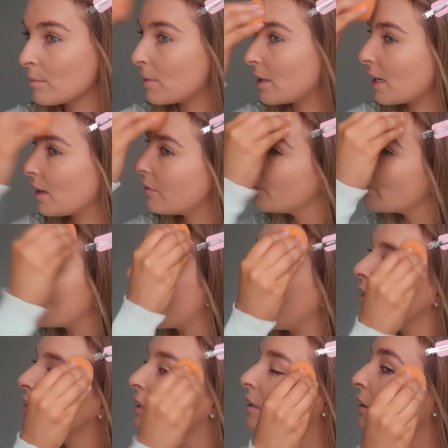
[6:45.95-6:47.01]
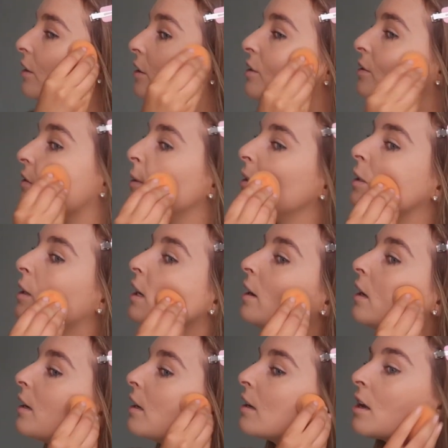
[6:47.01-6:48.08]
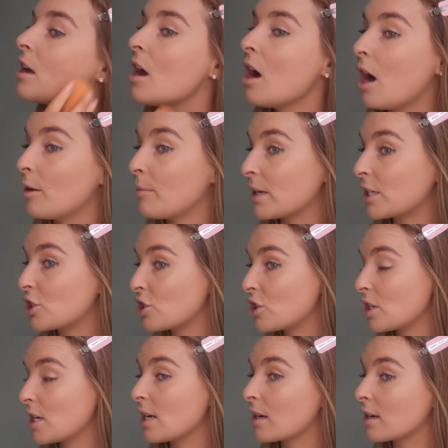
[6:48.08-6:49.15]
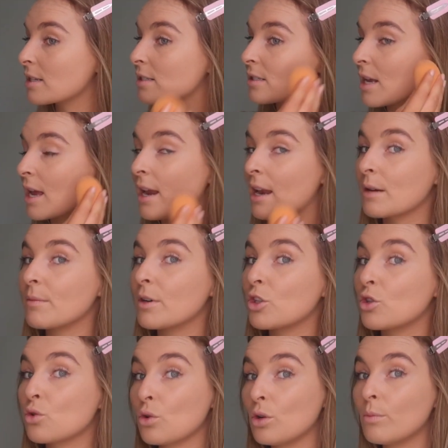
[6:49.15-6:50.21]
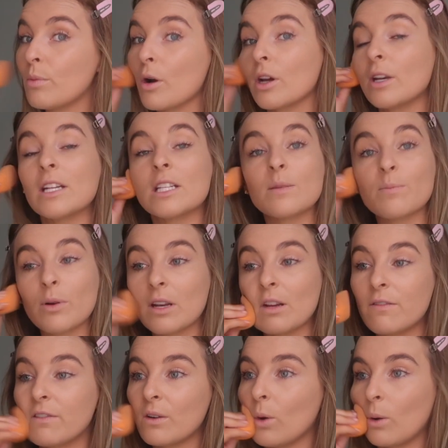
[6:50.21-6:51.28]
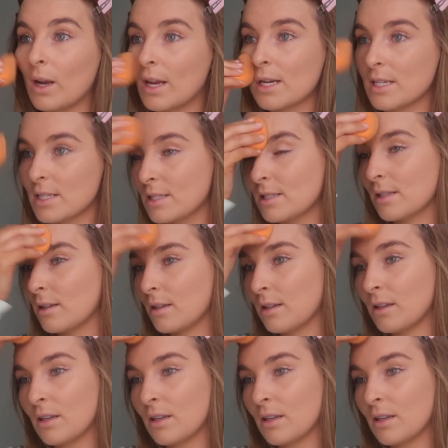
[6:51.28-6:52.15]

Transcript: But everywhere else it looks real good. On my cheeks and like my jawbone, it's pretty flawless.